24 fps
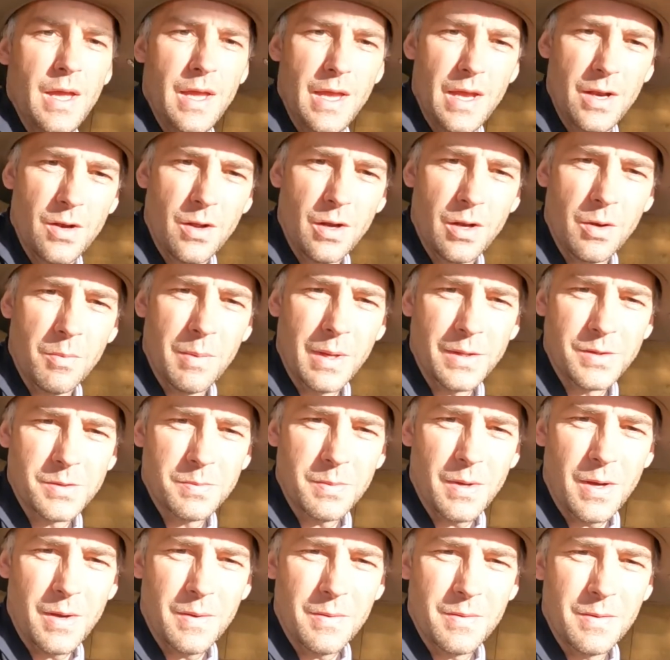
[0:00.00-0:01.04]
yeah, not a bad
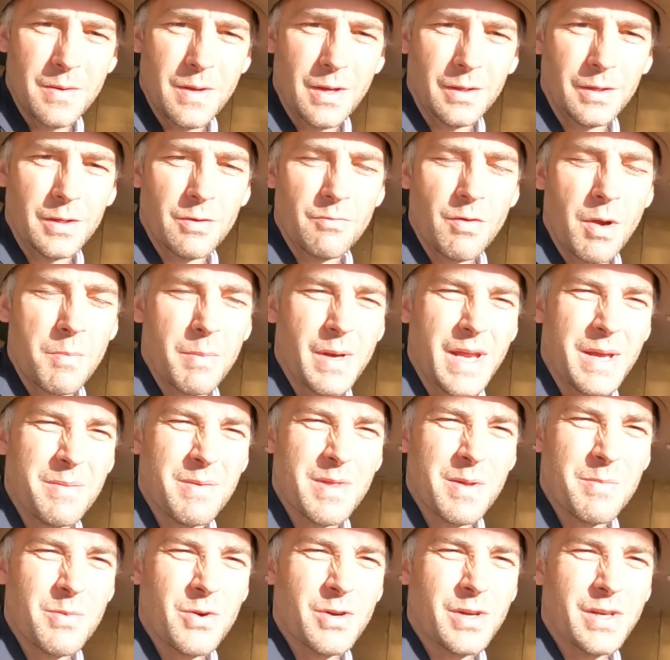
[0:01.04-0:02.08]
spot. I'm going to write my name
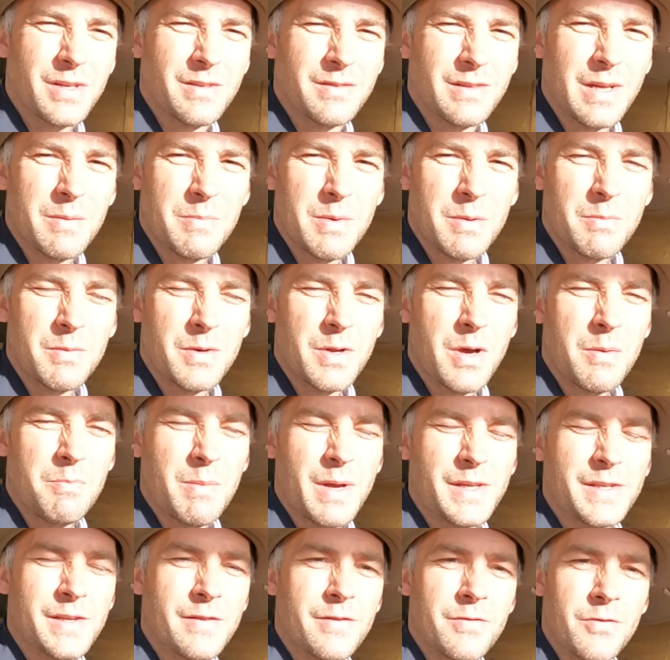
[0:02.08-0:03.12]
in the book, let people know I'm
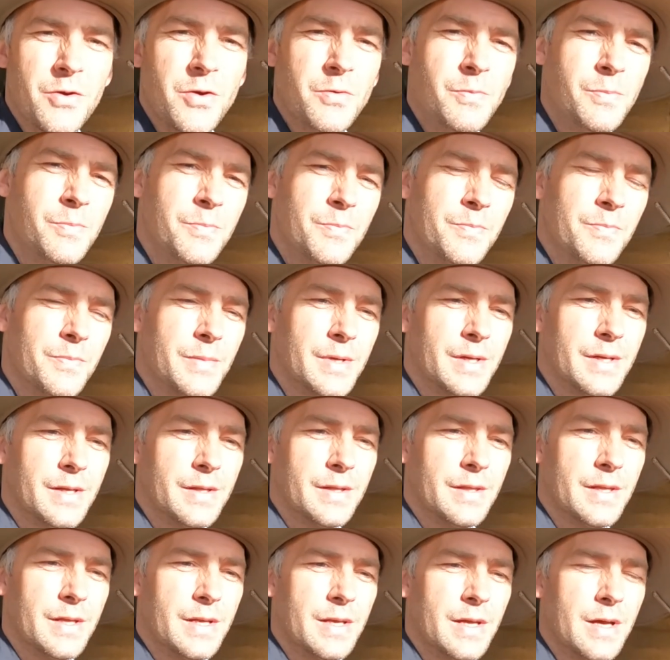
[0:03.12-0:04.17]
passing through,
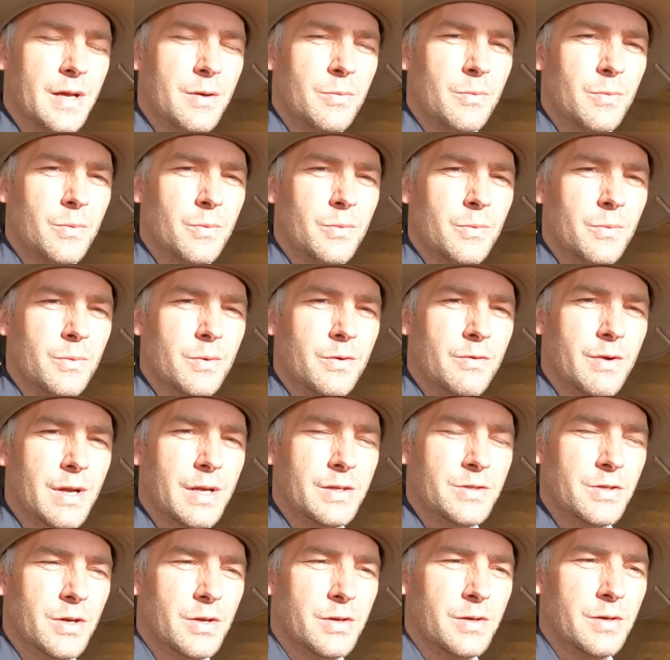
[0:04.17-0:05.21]
and then we'll
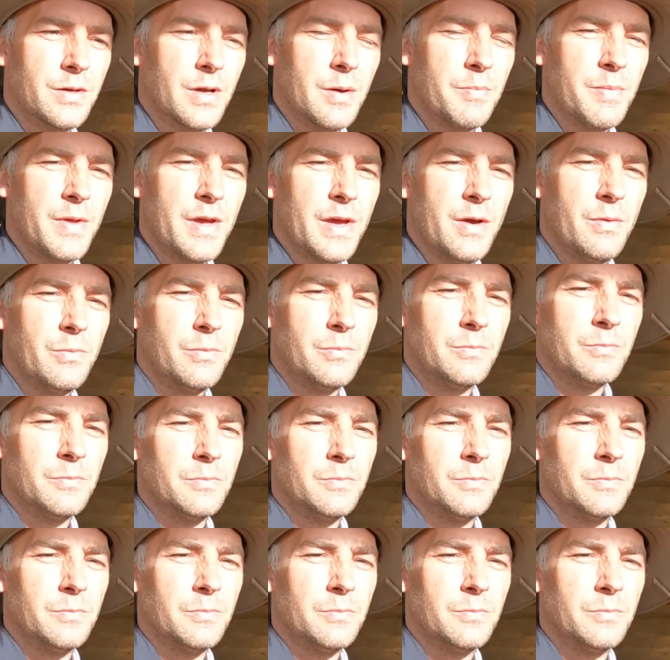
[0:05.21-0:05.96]
crash on up the hill.